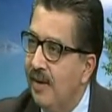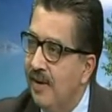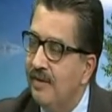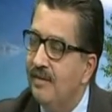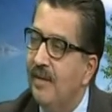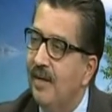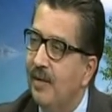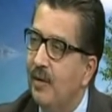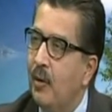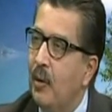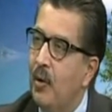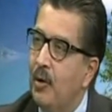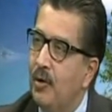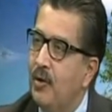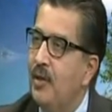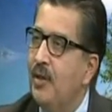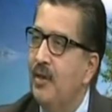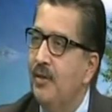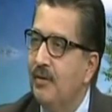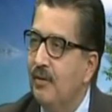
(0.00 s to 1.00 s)
Is that
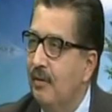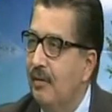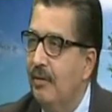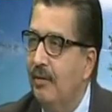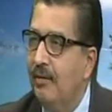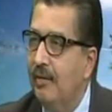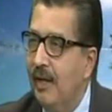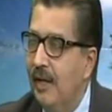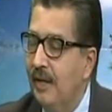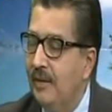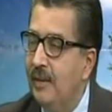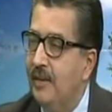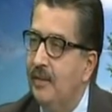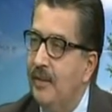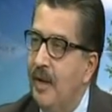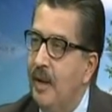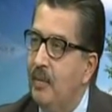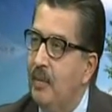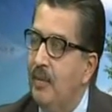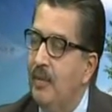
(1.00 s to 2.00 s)
conscious, or that
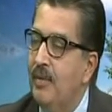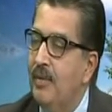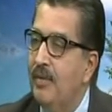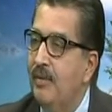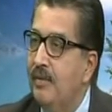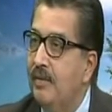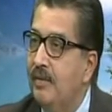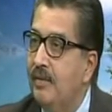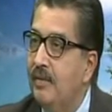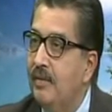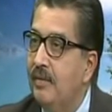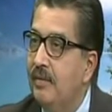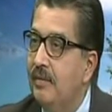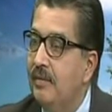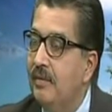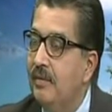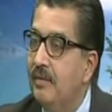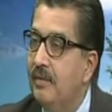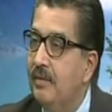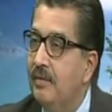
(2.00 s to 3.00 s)
just happened?
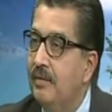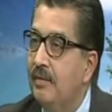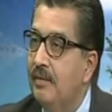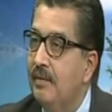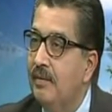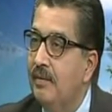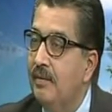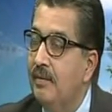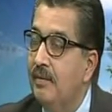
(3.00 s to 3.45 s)
It is